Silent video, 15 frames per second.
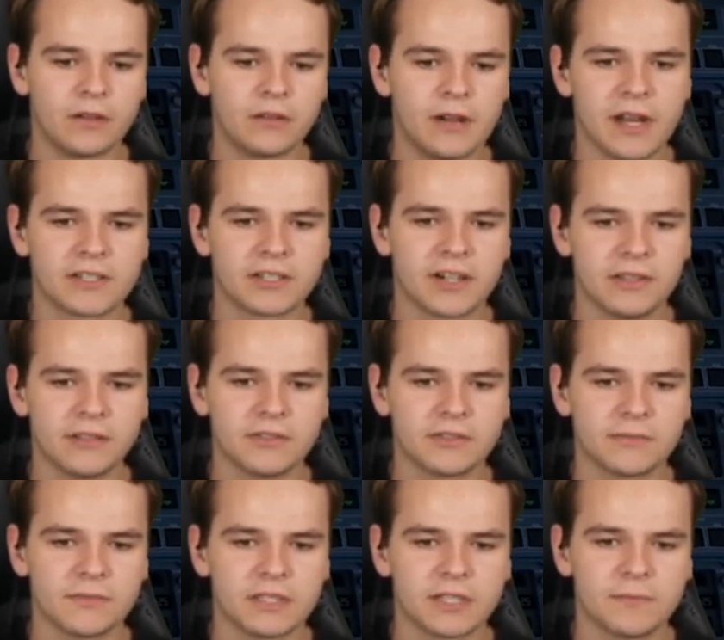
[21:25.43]
All right, try to
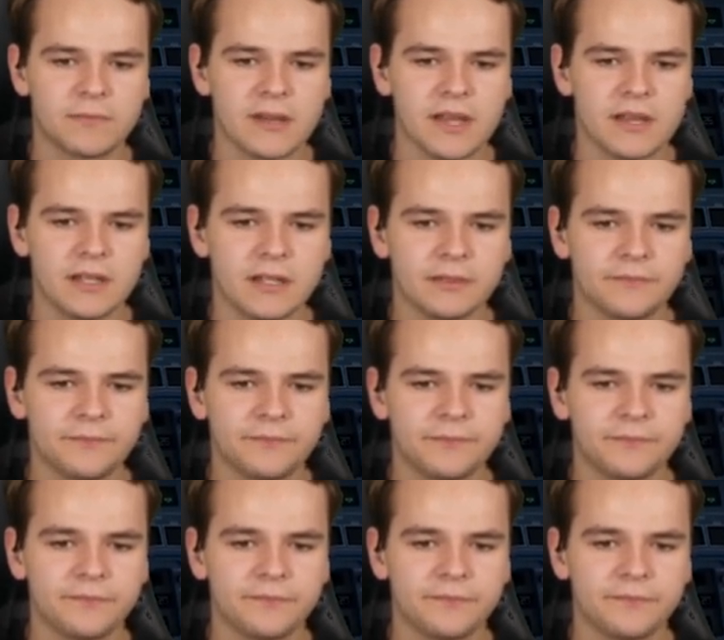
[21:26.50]
lose some speed here.